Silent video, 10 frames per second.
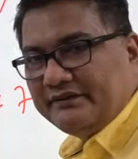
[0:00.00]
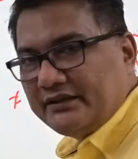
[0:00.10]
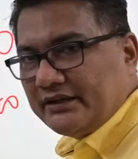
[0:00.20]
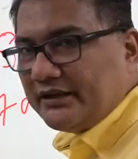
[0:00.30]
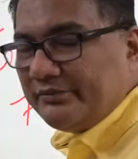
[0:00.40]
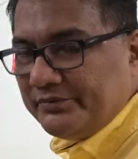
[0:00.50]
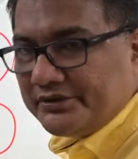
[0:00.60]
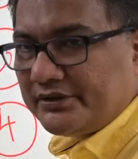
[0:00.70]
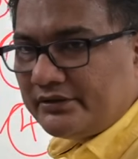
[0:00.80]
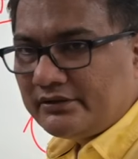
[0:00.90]
will get
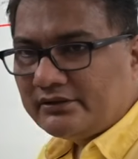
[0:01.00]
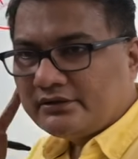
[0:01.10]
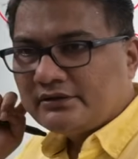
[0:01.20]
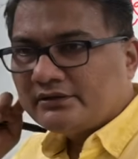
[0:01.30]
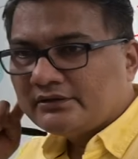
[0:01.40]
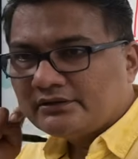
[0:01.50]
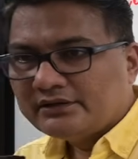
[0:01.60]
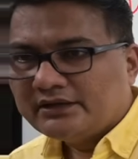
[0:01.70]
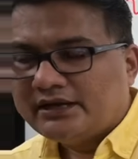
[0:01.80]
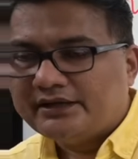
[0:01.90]
admission?
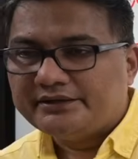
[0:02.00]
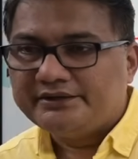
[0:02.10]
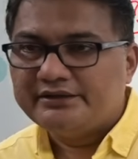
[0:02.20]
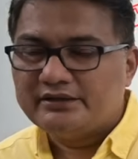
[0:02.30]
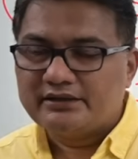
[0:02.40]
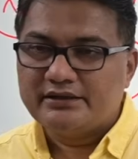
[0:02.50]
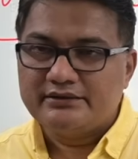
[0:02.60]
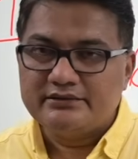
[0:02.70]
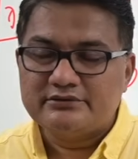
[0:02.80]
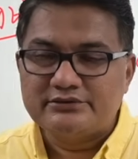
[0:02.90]
And here again
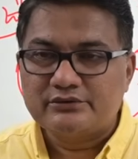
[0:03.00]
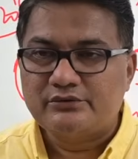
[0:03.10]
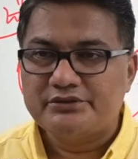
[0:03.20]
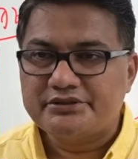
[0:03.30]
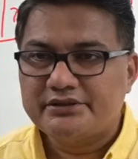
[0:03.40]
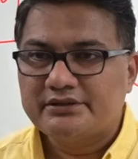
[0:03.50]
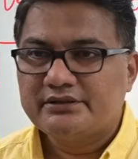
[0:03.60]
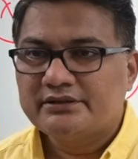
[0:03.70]
there was a question.